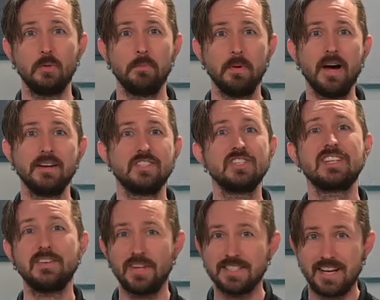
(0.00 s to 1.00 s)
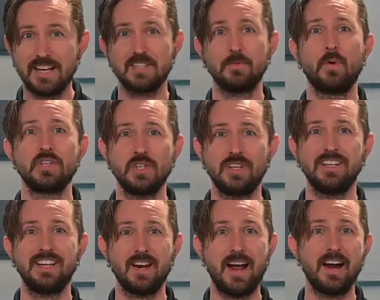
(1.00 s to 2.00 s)
but just to give you a taste of what you can
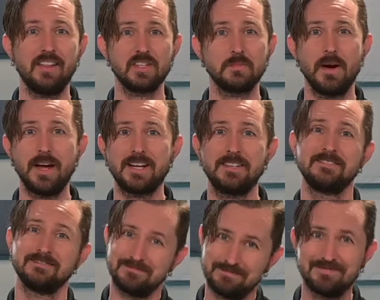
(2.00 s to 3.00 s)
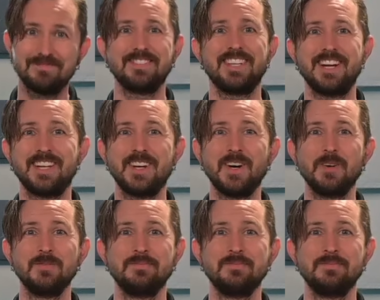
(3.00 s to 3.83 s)
get out of this mic, there you go.